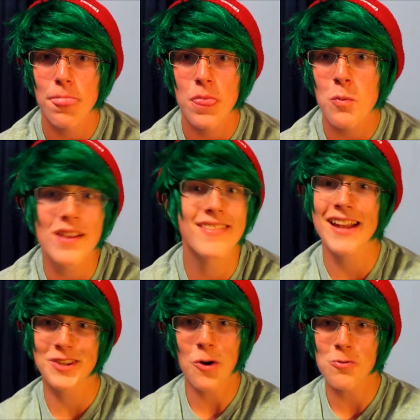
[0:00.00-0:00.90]
the ones
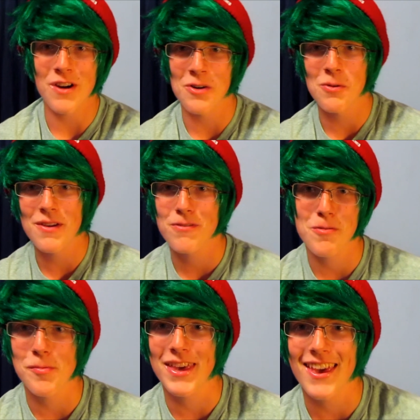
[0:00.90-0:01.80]
that don't run away
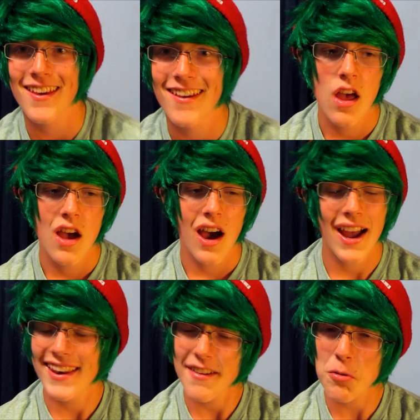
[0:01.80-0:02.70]
from me.
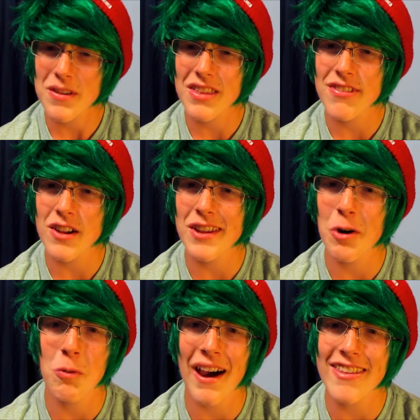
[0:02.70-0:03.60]
I never really found
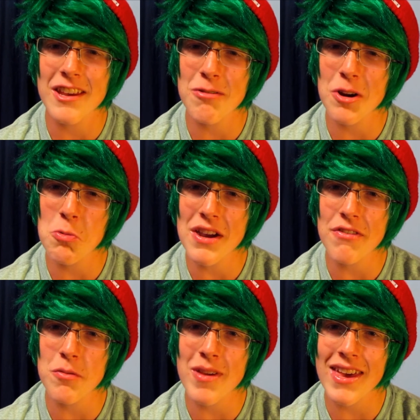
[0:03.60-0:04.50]
out why they run away
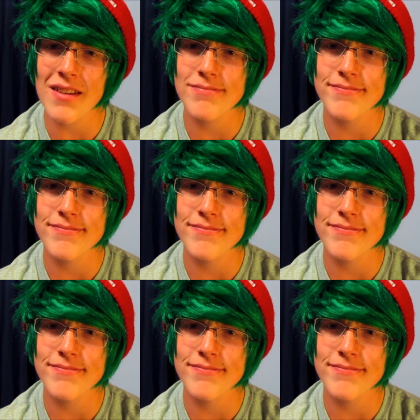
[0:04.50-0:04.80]
from me.